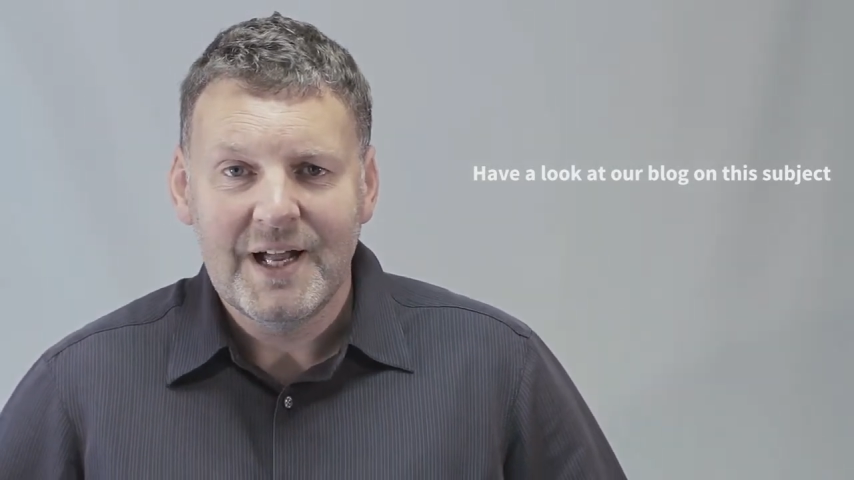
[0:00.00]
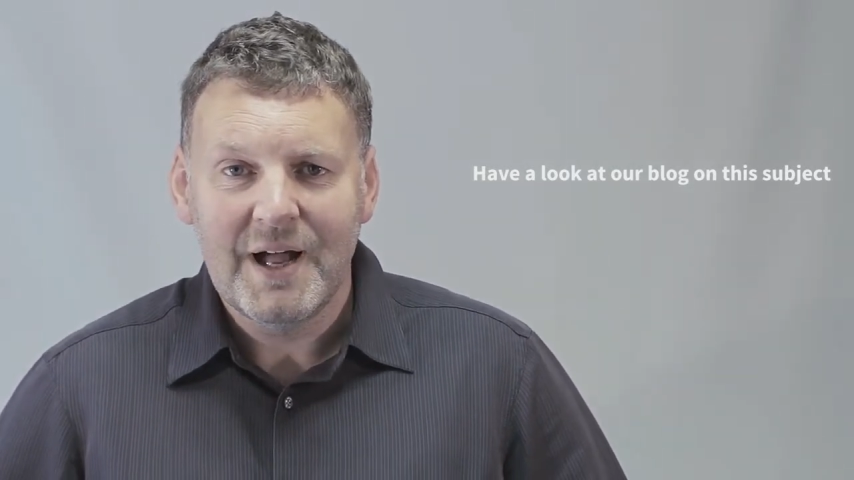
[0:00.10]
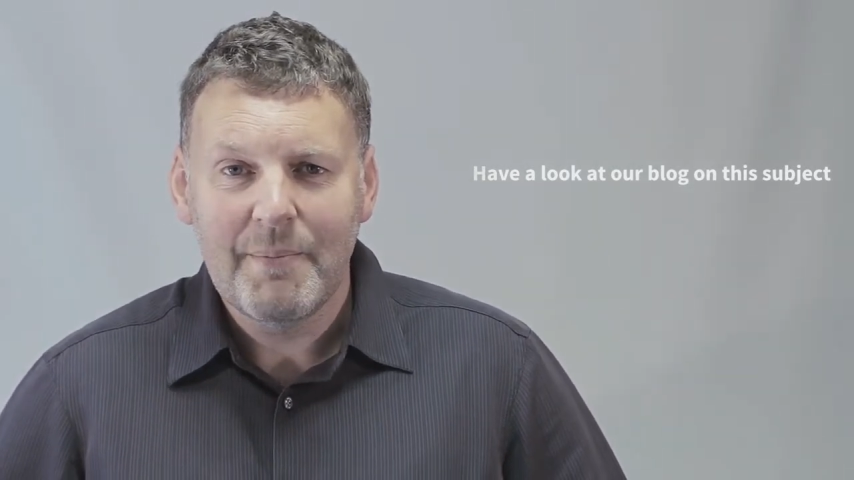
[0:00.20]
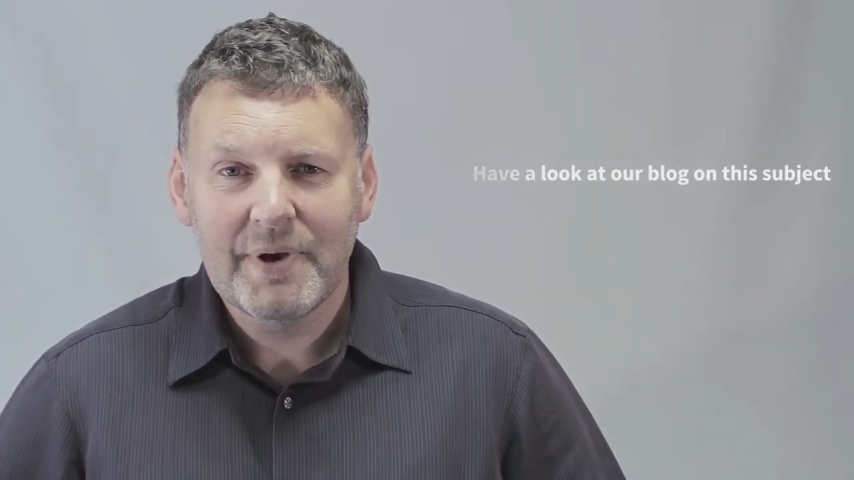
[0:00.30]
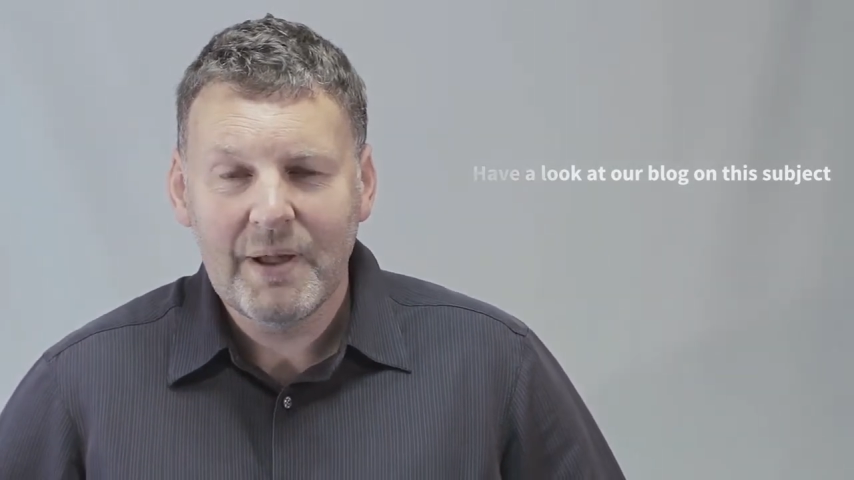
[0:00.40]

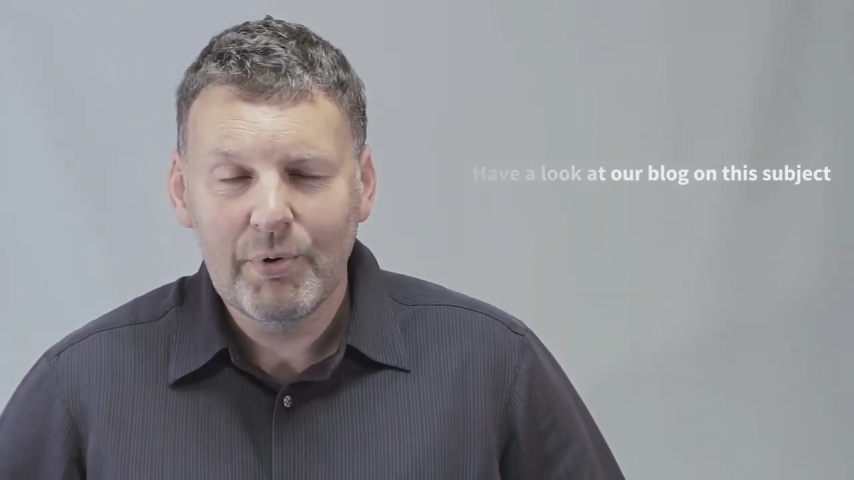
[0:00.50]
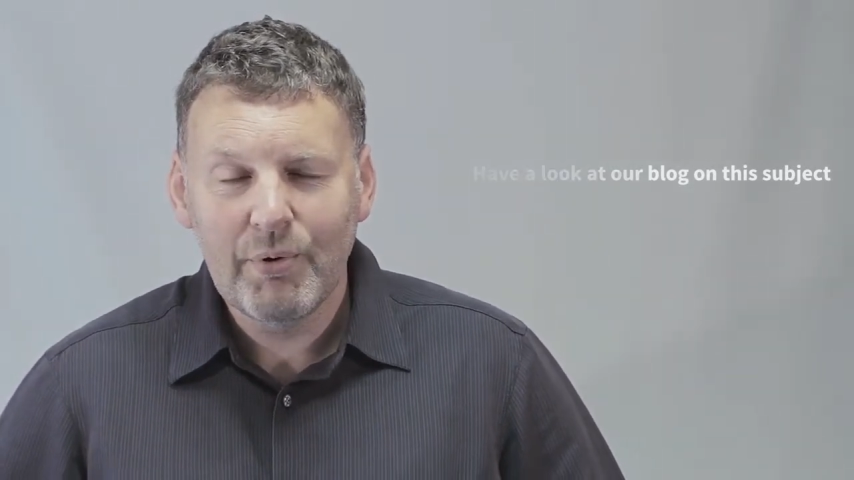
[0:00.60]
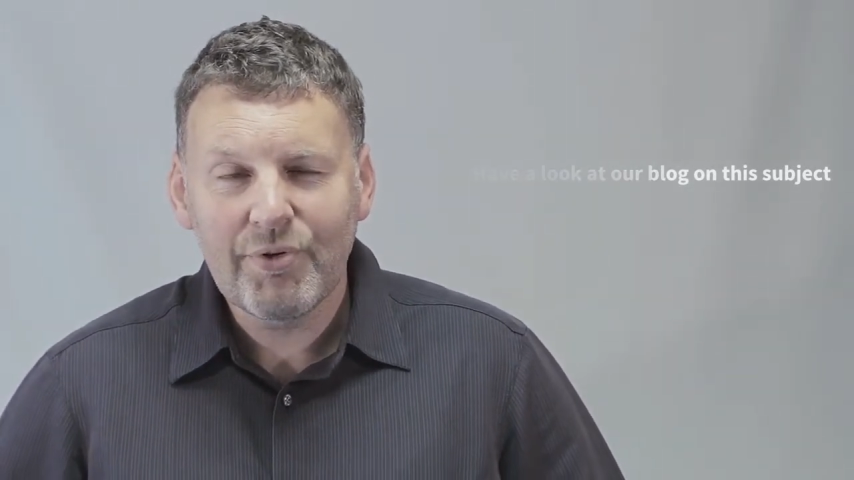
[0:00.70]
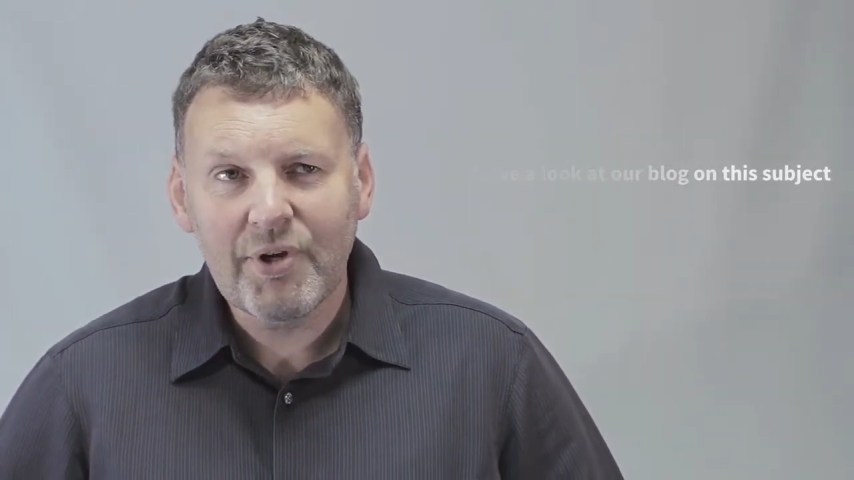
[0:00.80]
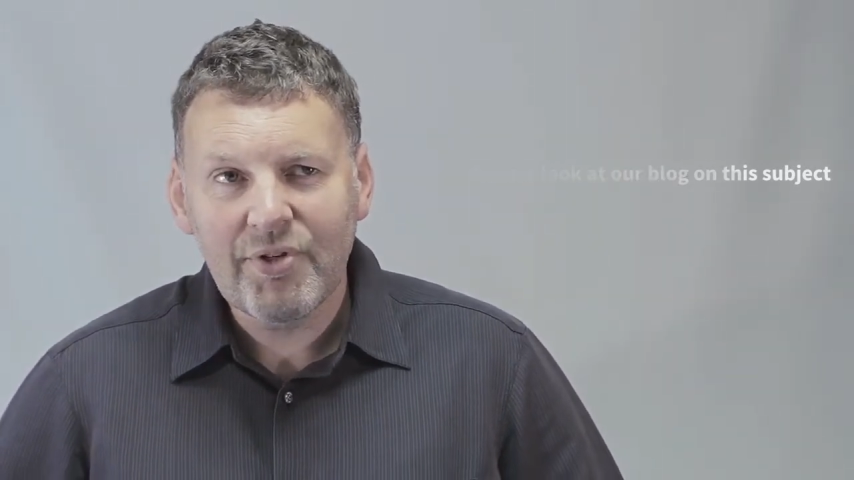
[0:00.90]
But I would
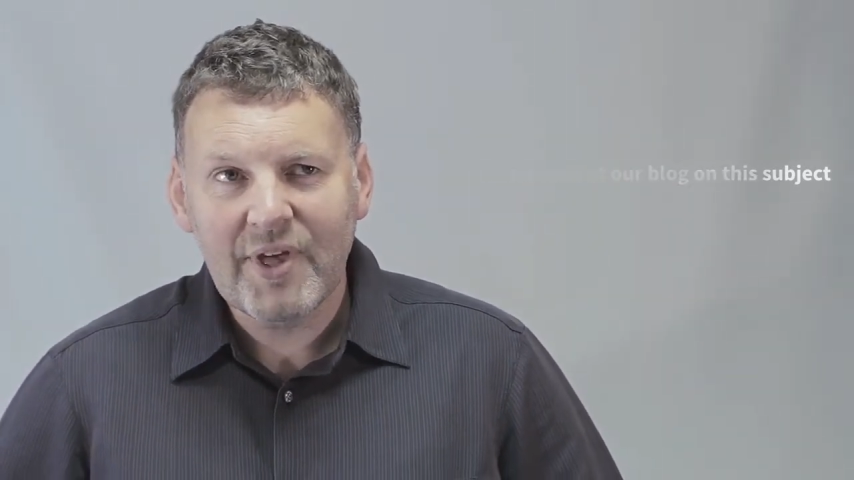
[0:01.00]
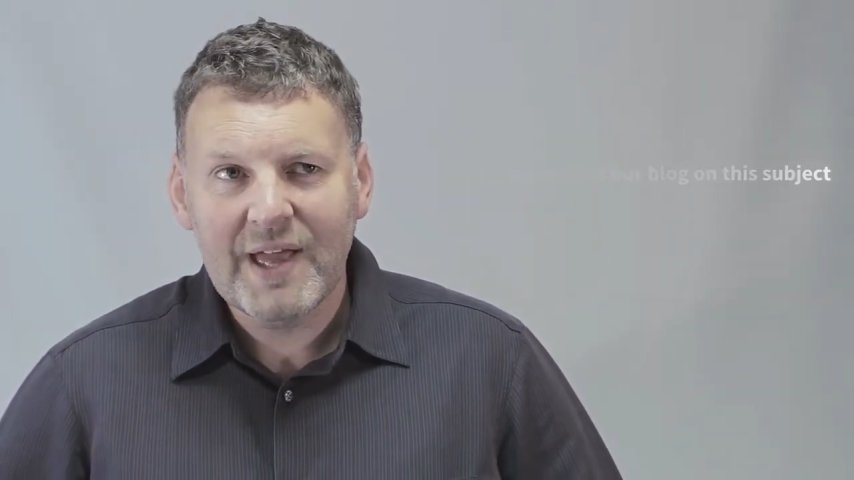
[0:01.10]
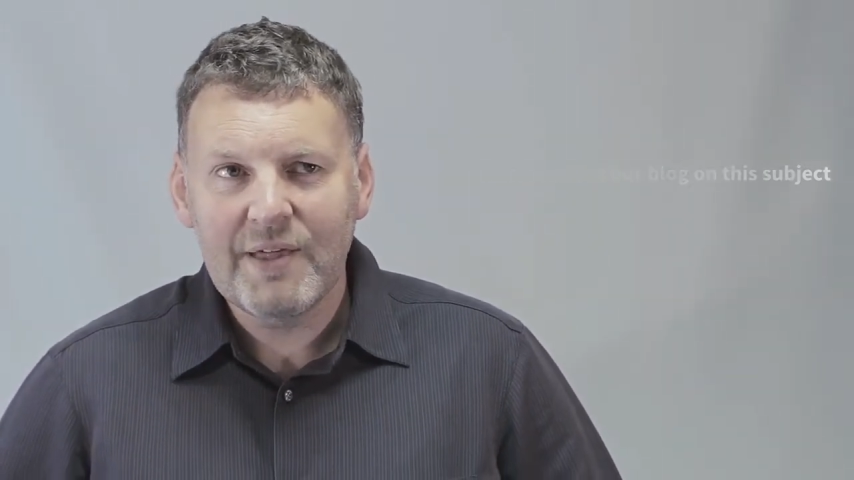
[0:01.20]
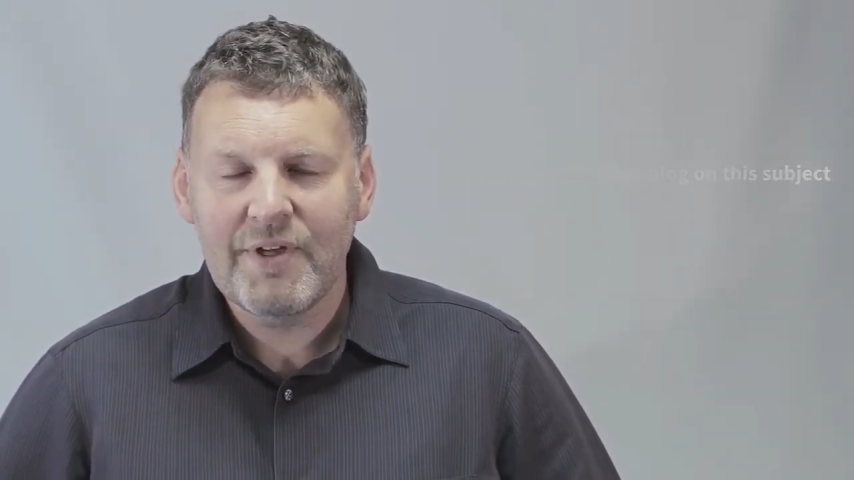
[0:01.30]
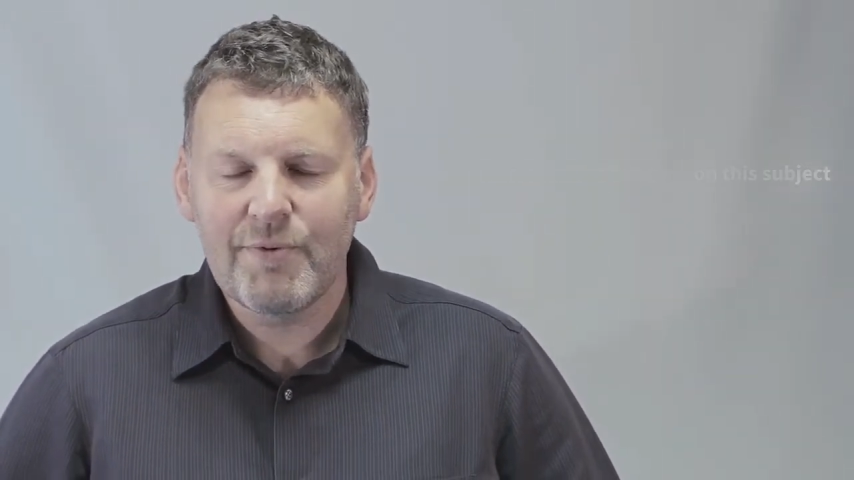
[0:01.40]
also
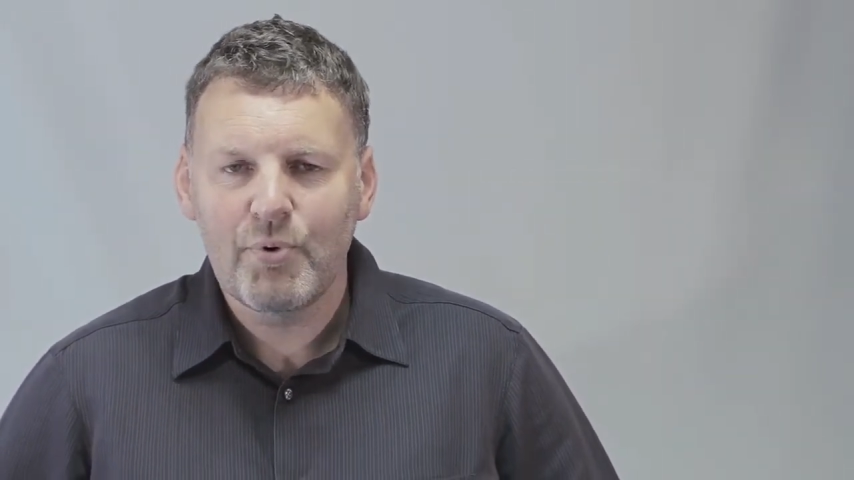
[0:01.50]
say at this